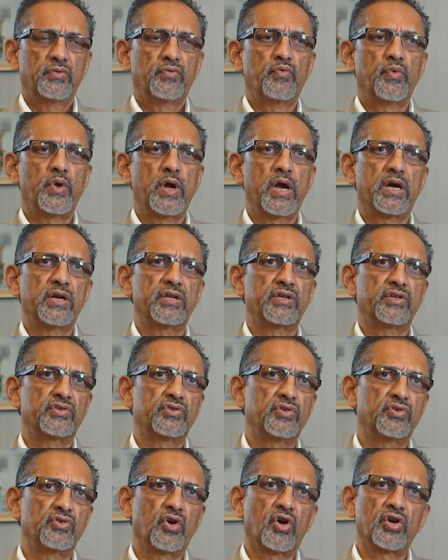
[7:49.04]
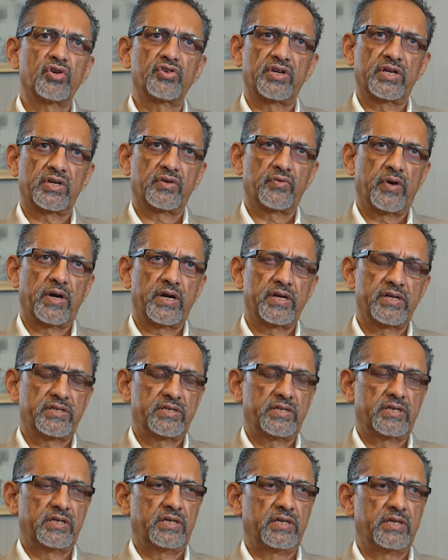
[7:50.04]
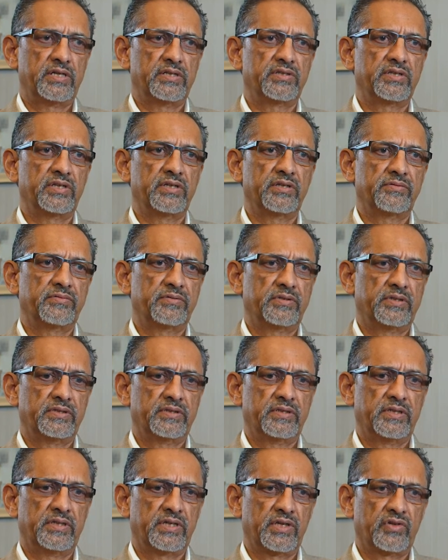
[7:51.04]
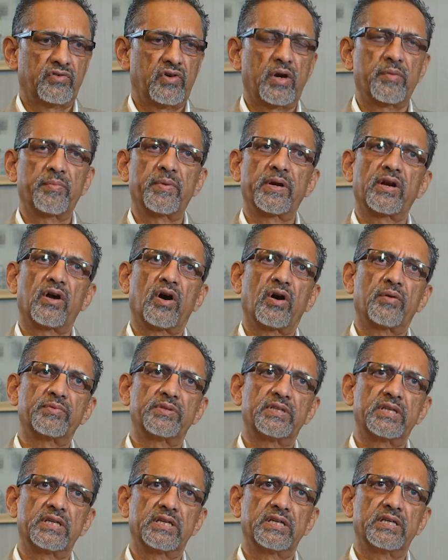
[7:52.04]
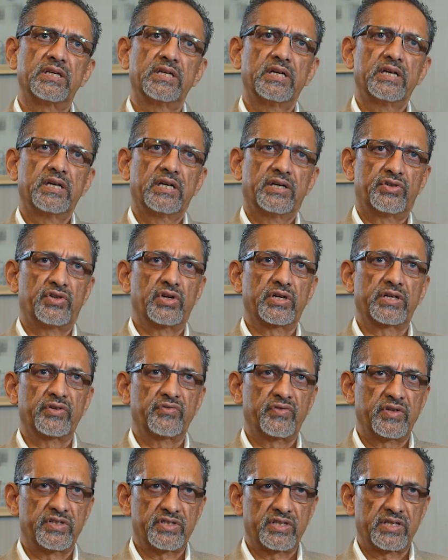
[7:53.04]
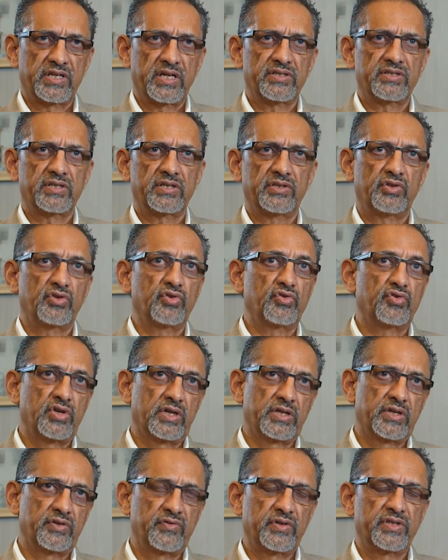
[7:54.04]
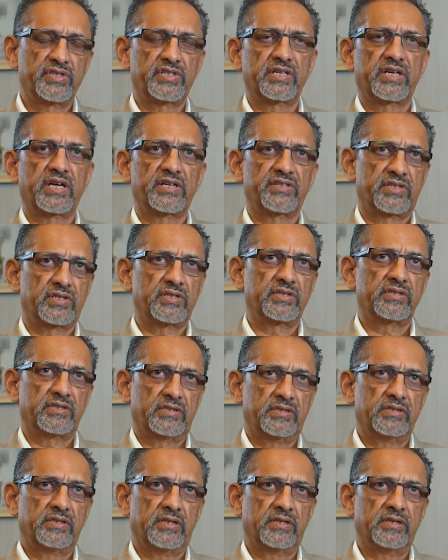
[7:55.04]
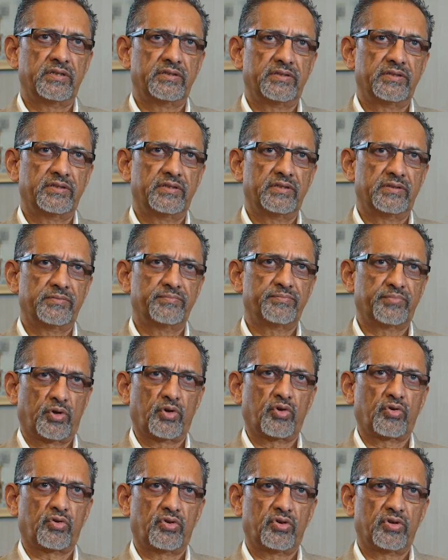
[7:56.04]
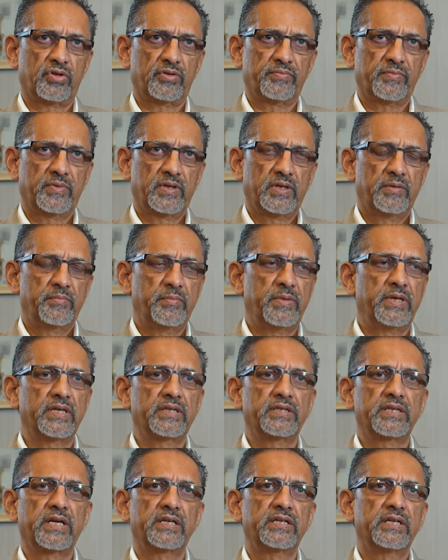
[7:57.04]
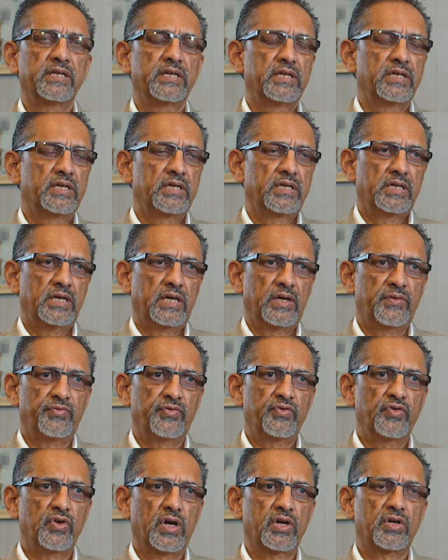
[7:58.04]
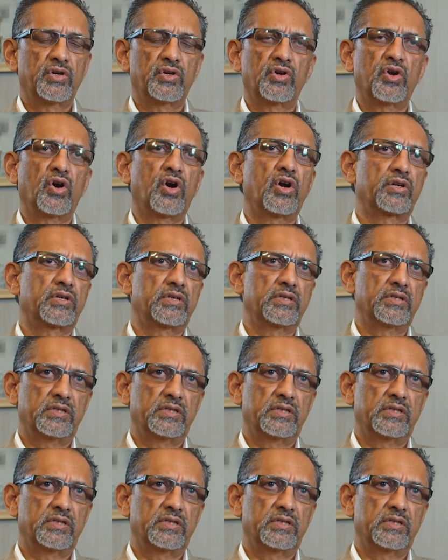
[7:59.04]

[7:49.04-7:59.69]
where you do not require the requirement of the drug investigation, new drug investigation protocol, meaning that if you are not